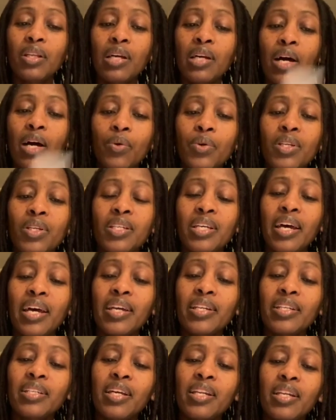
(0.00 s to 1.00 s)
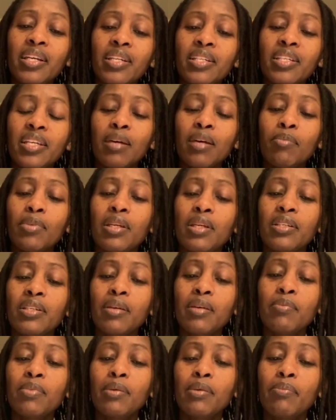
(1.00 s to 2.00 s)
how he died in an
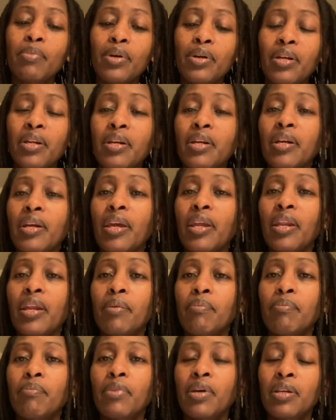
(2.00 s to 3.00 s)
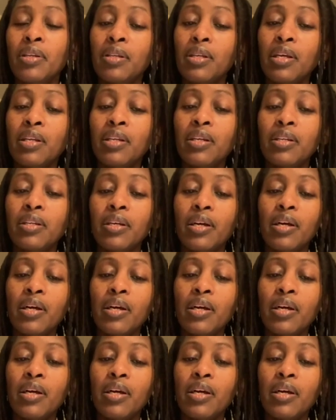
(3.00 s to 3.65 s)
untimely manner, and in an